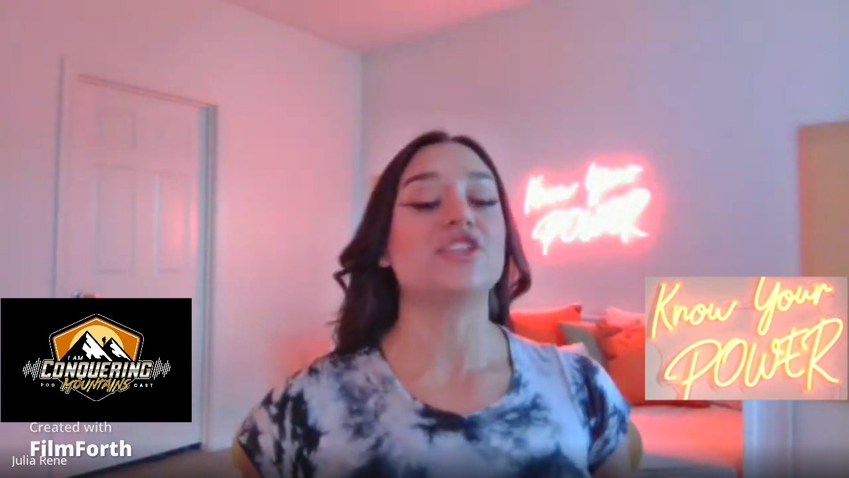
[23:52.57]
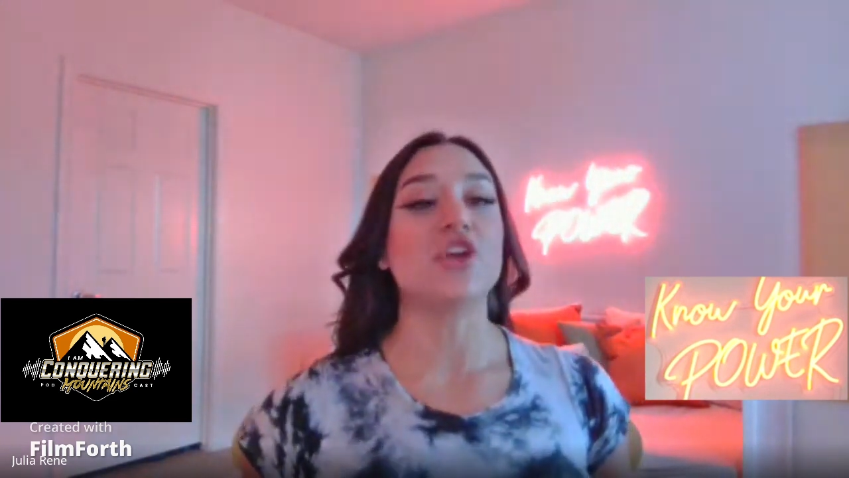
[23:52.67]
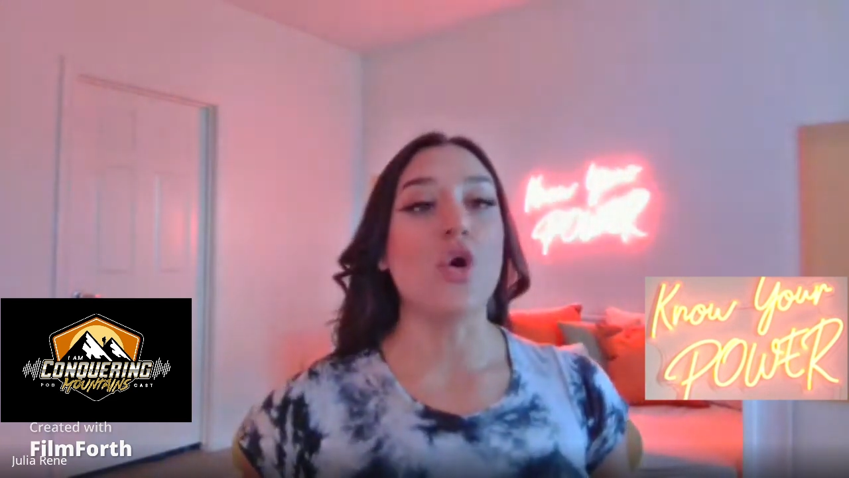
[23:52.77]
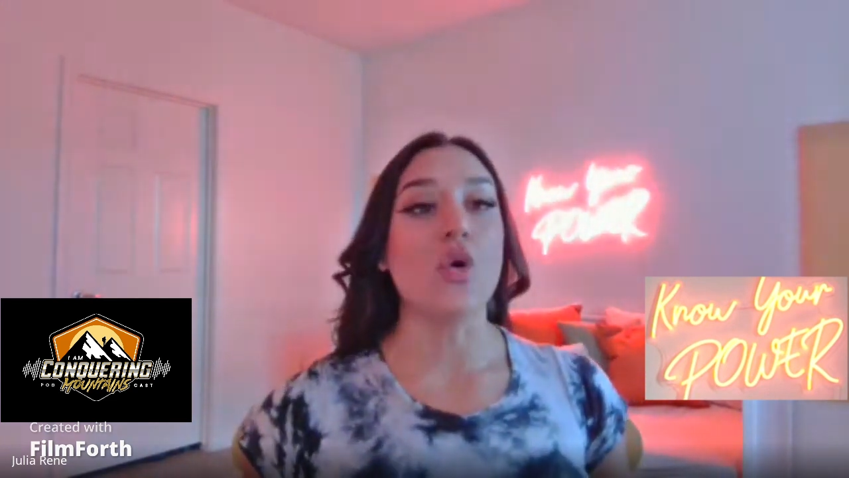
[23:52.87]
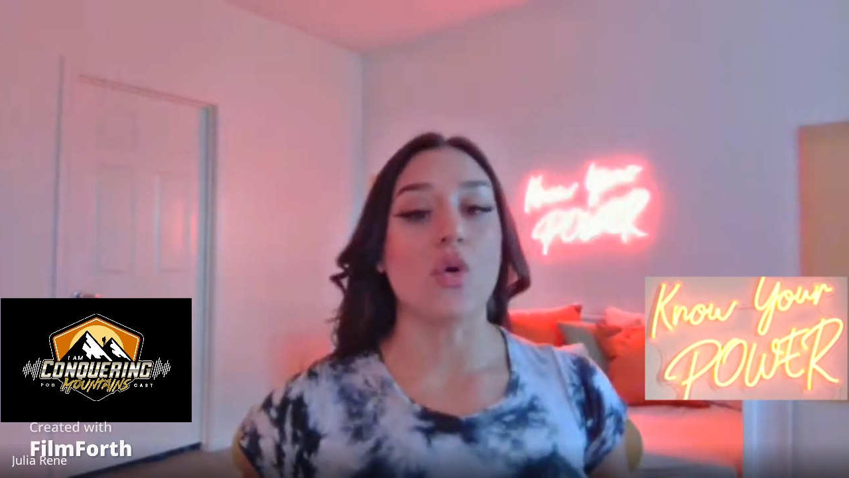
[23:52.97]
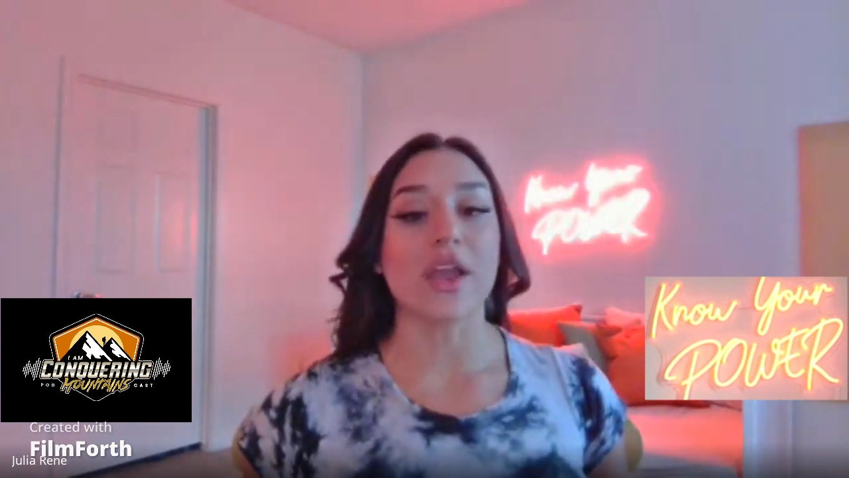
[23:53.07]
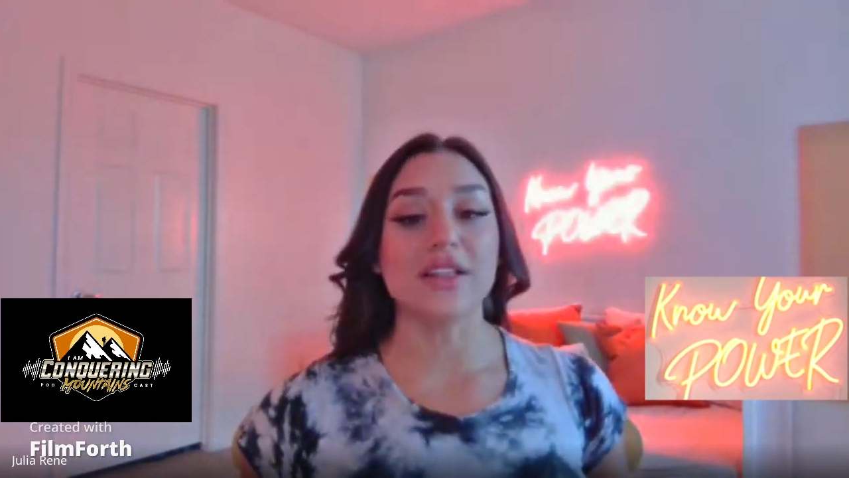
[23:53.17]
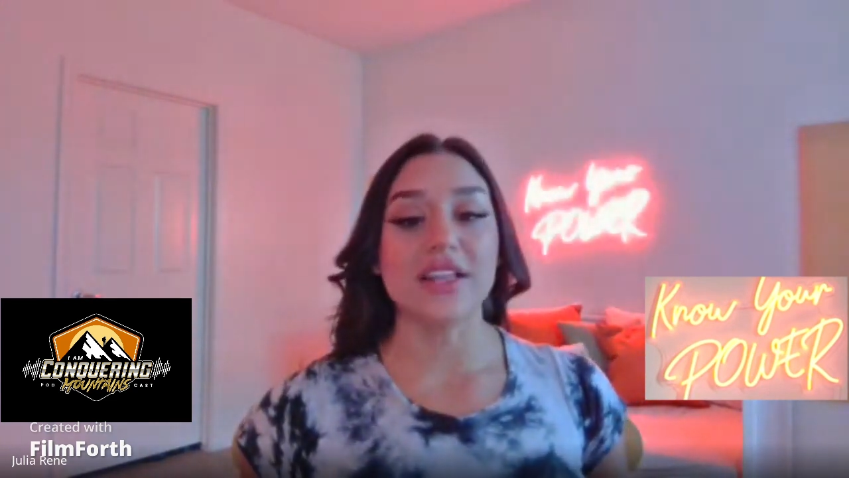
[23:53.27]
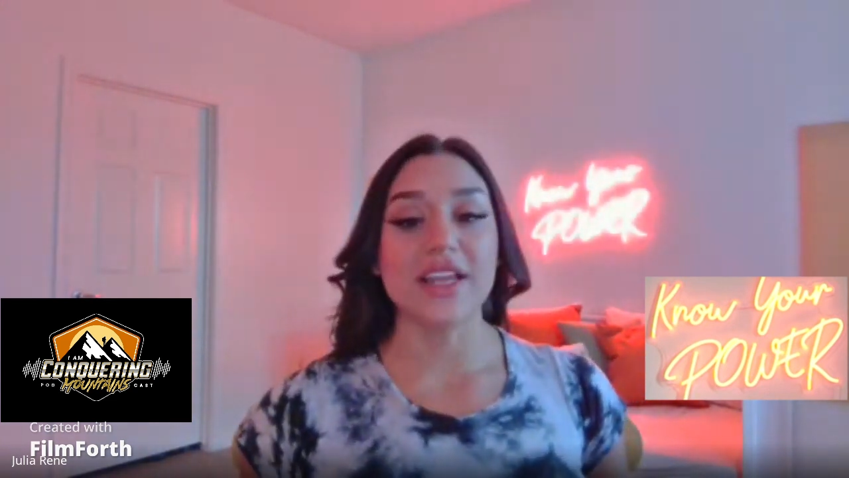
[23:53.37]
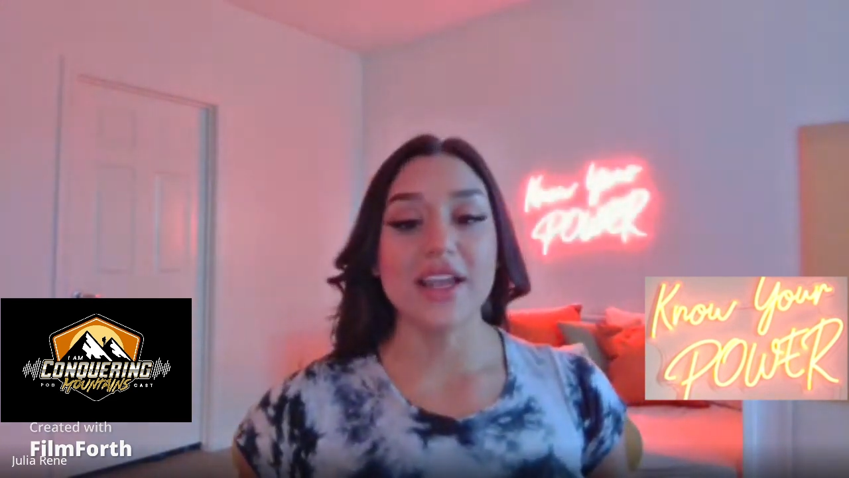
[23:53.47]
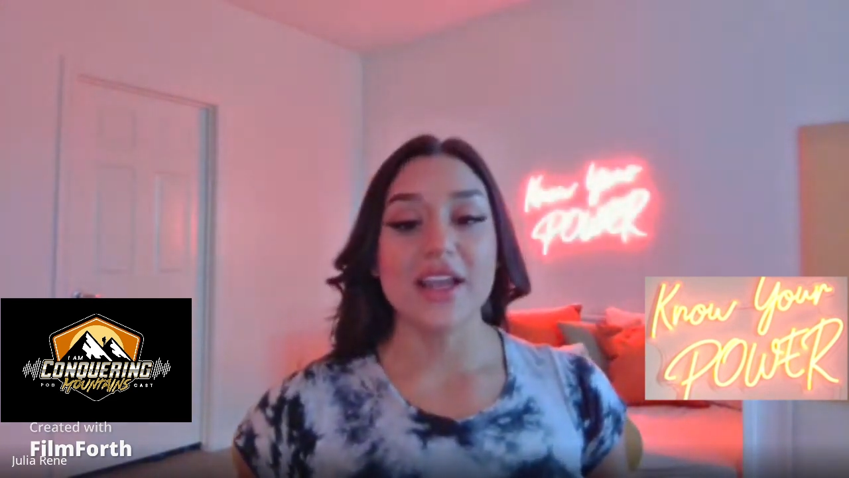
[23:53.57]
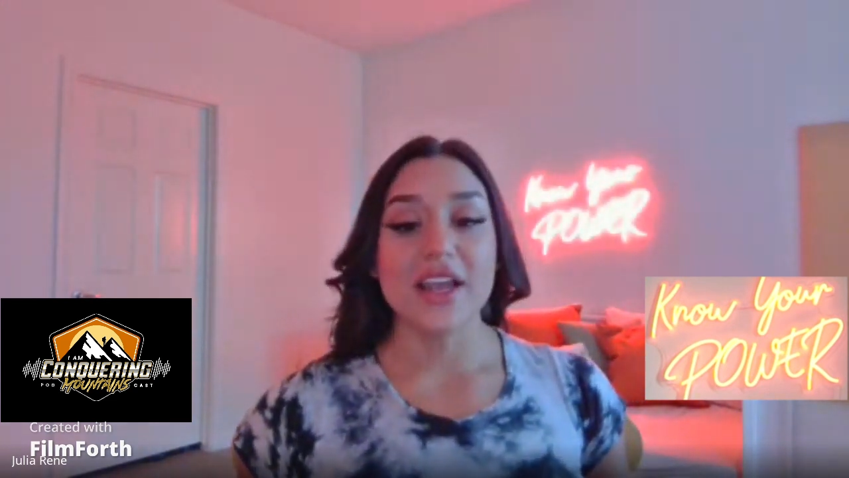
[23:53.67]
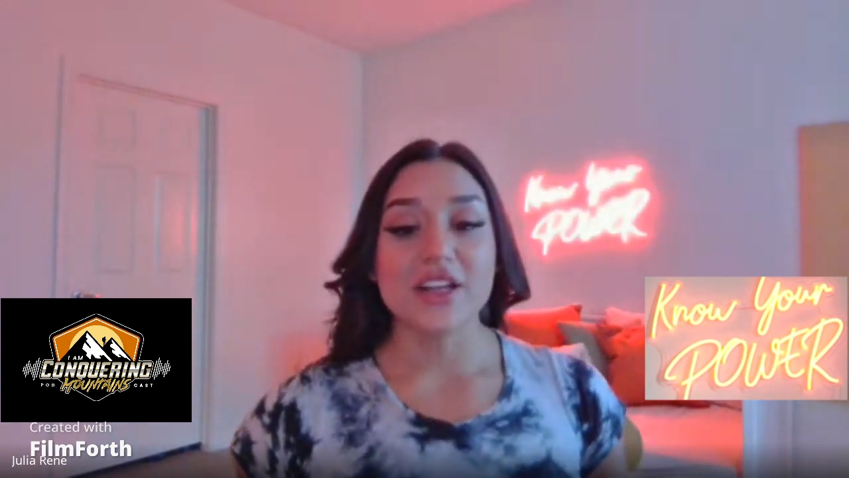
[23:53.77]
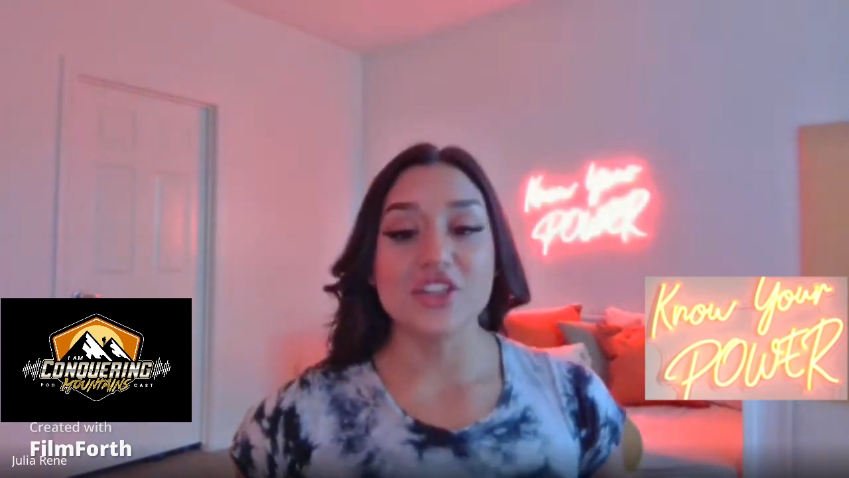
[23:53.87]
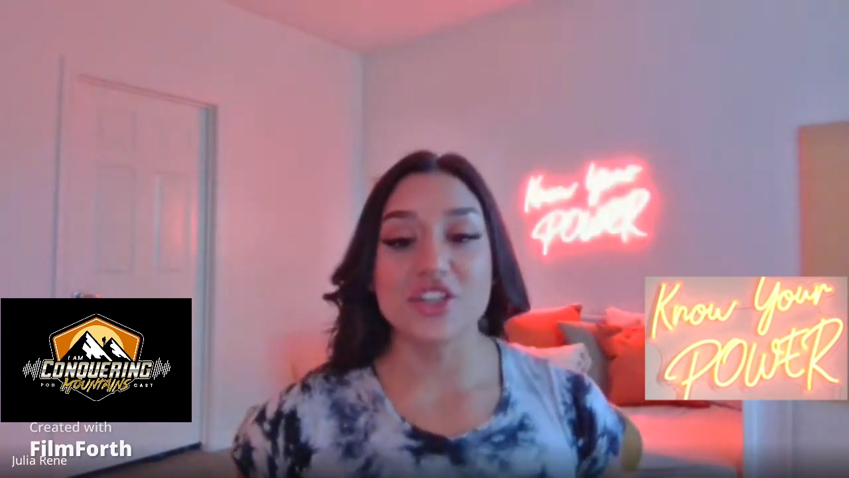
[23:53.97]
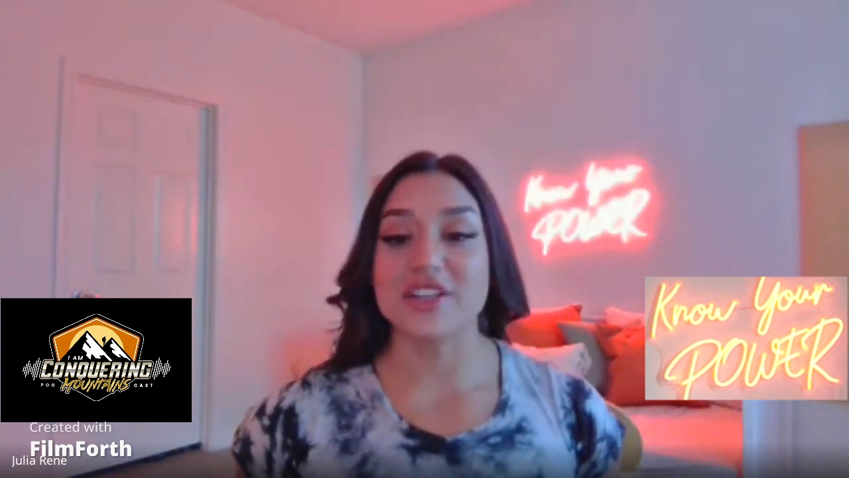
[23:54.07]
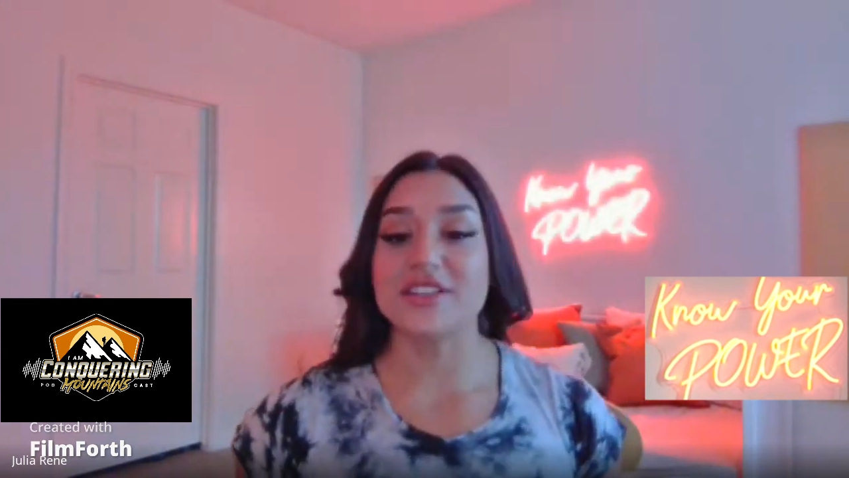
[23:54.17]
so quickly just